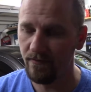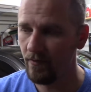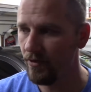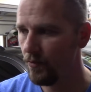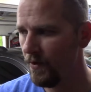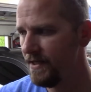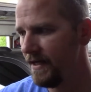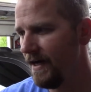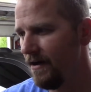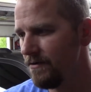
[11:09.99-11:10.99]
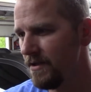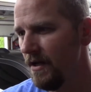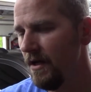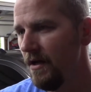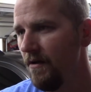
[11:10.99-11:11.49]
For three towels
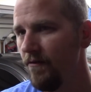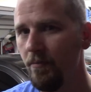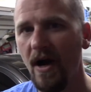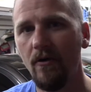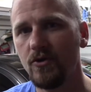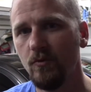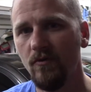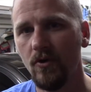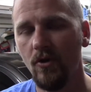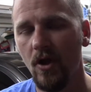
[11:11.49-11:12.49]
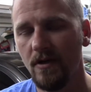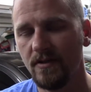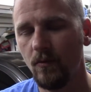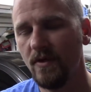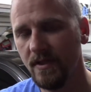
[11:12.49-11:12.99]
for polish removal
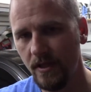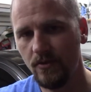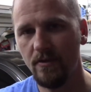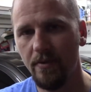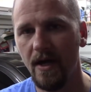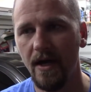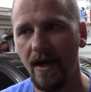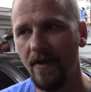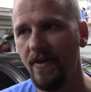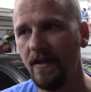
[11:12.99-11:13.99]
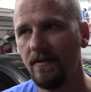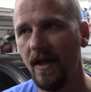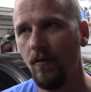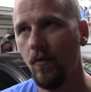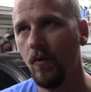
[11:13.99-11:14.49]
cloths, the ones I used to buy, I think
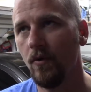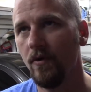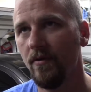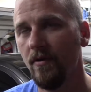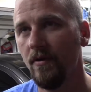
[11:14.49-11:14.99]
they were